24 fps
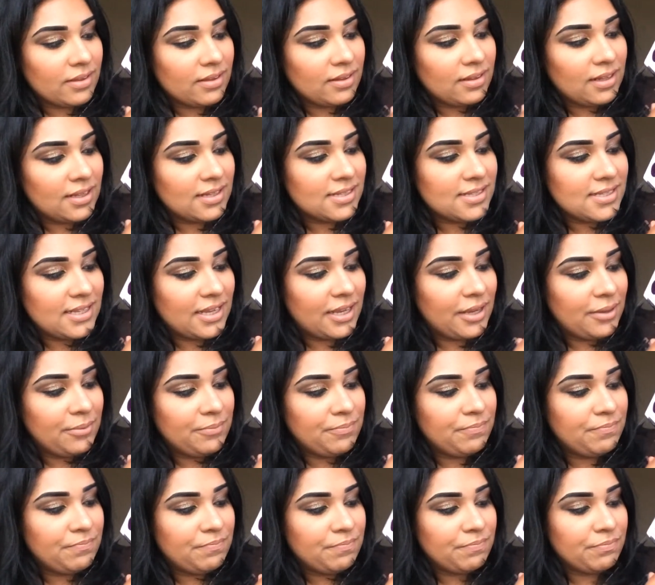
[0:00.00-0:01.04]
Let's see.
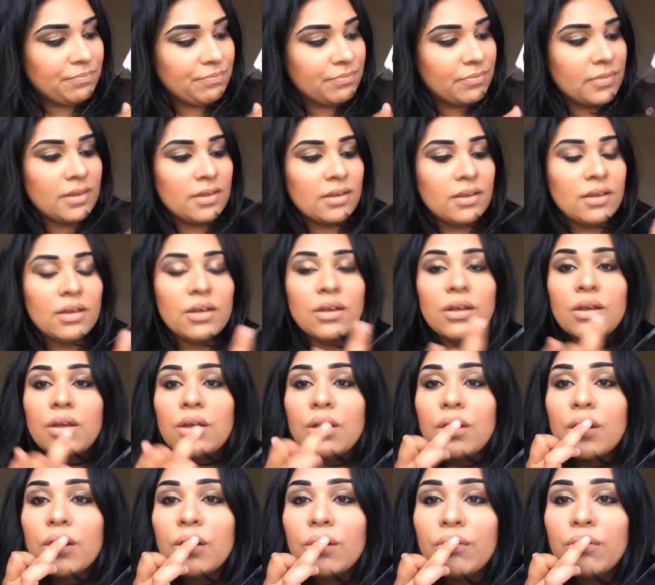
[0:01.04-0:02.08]

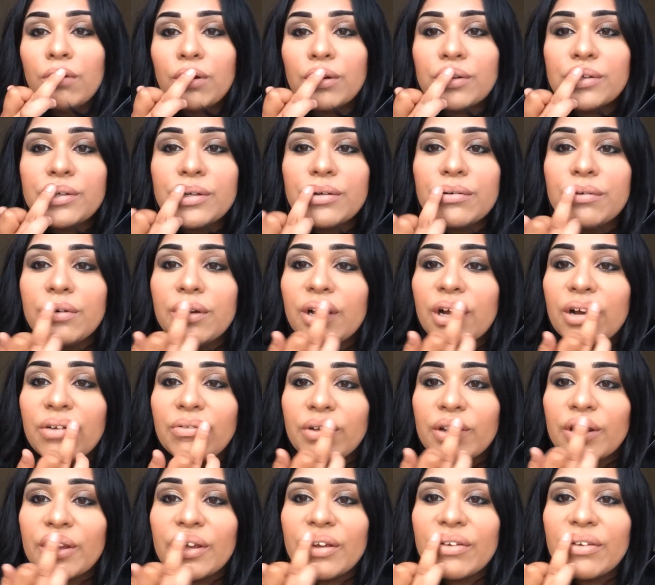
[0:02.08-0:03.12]
Watch it work on
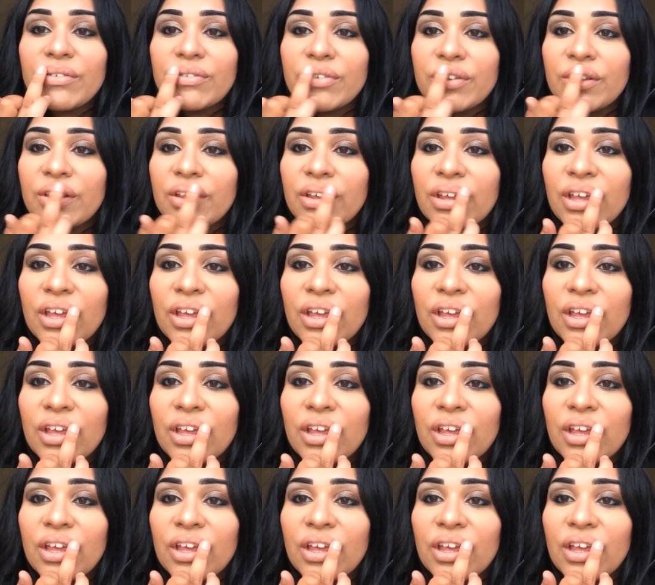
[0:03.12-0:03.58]
my lips.